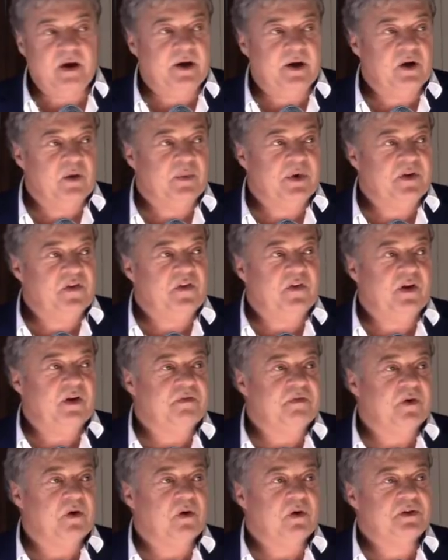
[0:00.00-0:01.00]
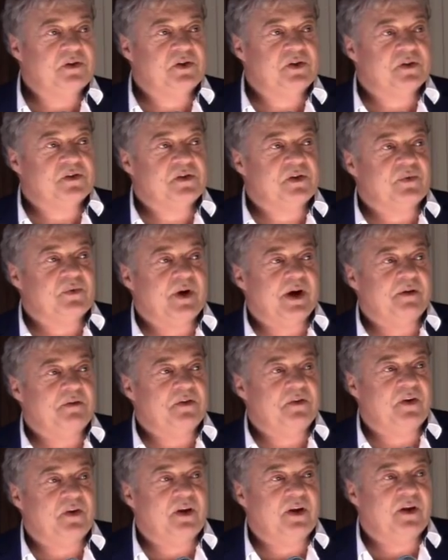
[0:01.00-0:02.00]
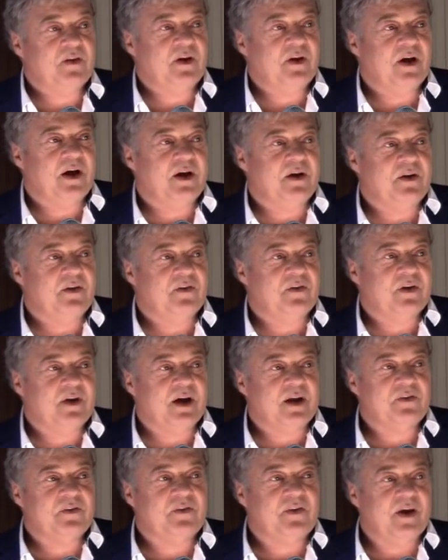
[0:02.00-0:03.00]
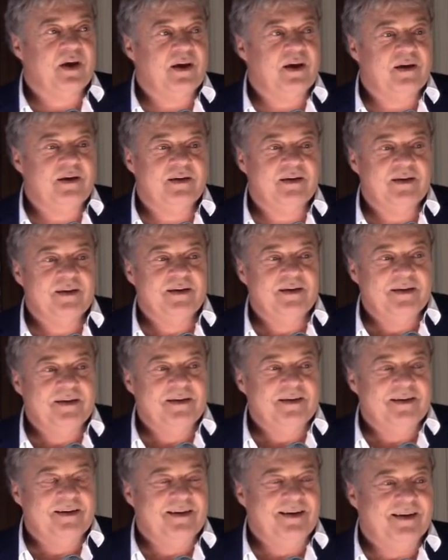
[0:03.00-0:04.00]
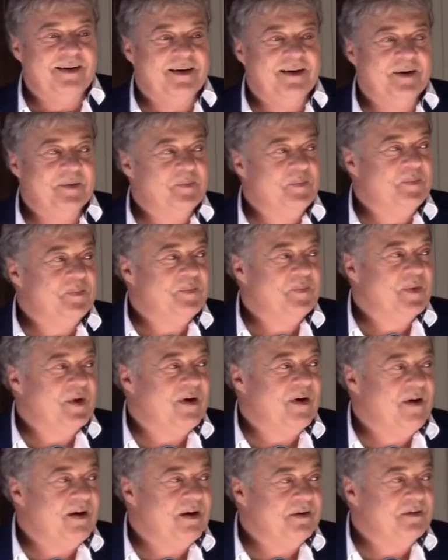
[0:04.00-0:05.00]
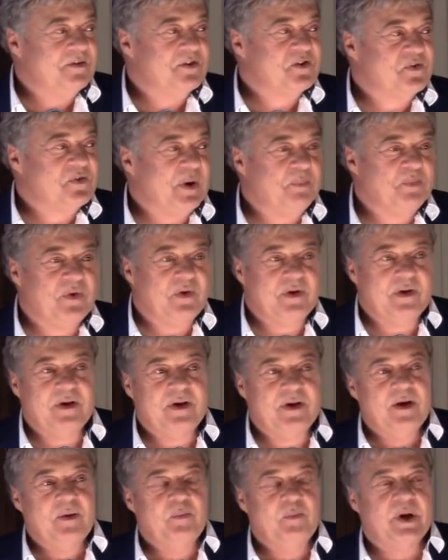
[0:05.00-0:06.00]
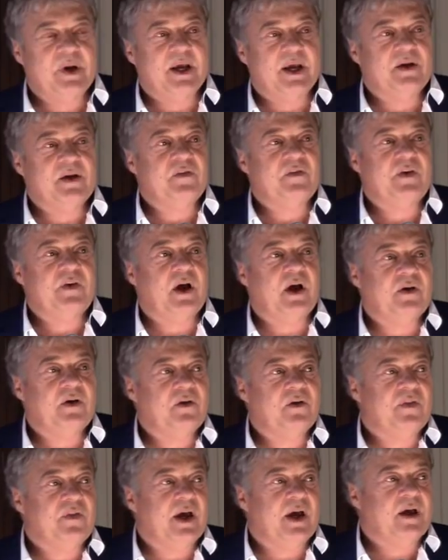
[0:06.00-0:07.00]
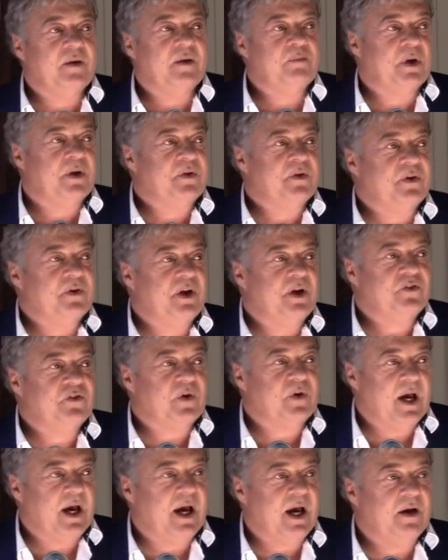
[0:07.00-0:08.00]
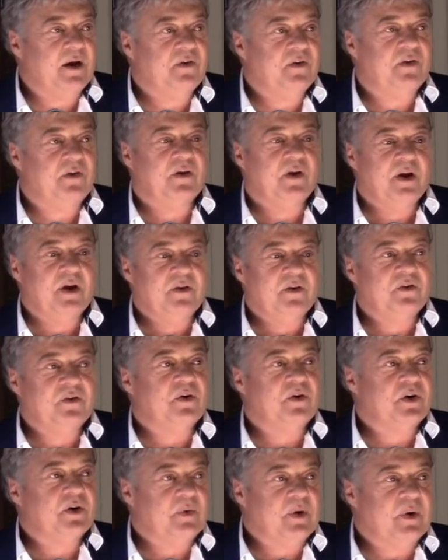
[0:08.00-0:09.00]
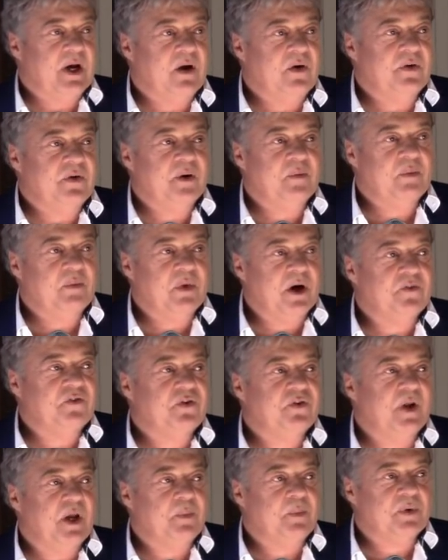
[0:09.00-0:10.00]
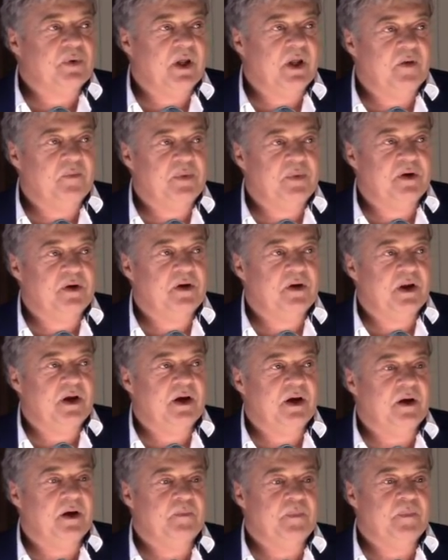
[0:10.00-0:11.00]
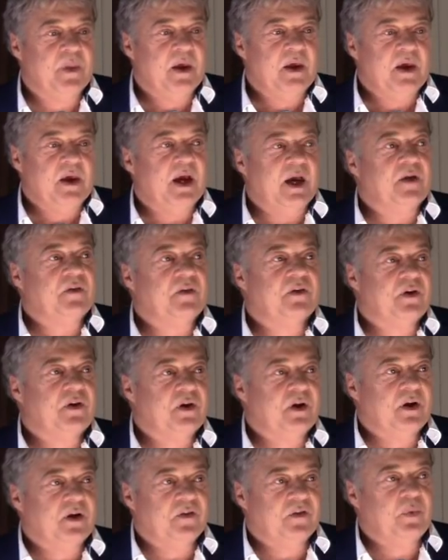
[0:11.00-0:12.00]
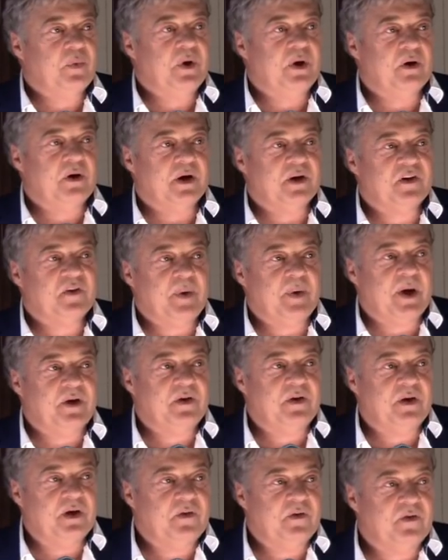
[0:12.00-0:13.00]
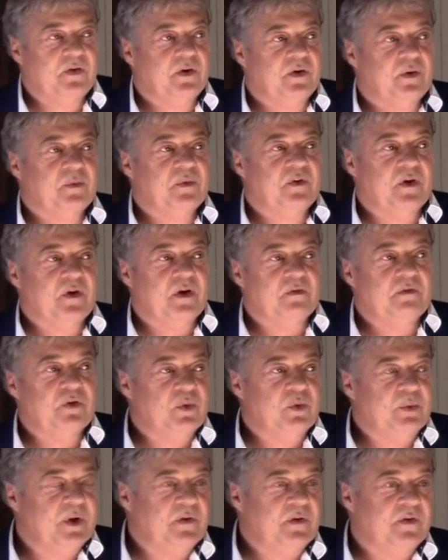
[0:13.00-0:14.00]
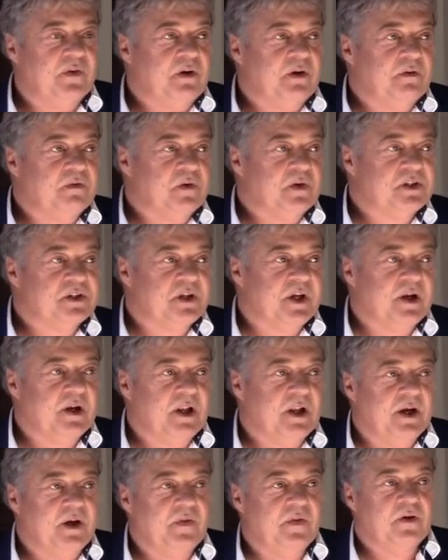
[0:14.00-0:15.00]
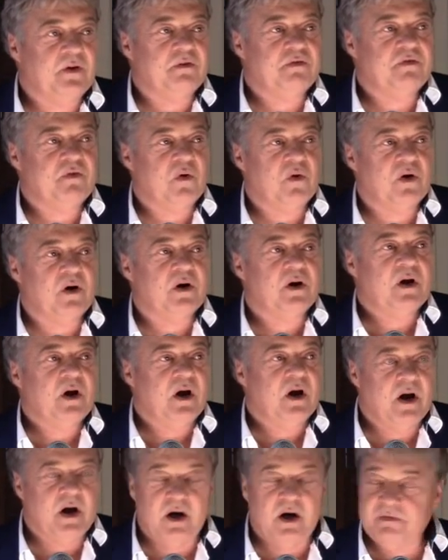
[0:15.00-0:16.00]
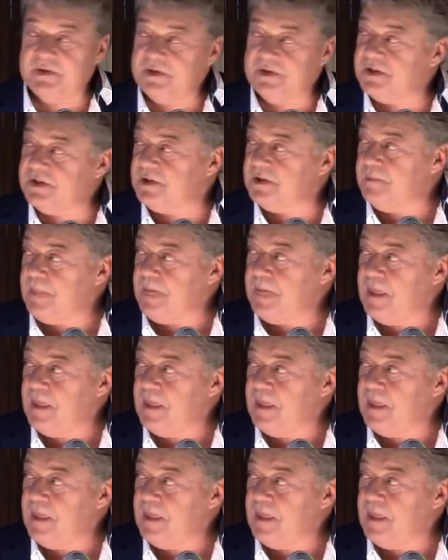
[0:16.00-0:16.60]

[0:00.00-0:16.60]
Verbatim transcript: I know my CFO has just arrived. He's sitting in the audience. I got to stay on script, but I can tell you that Mother Nature has turned around, and March and April have been as good as we are expecting in terms of lumens, therefore sunlight, therefore harvest.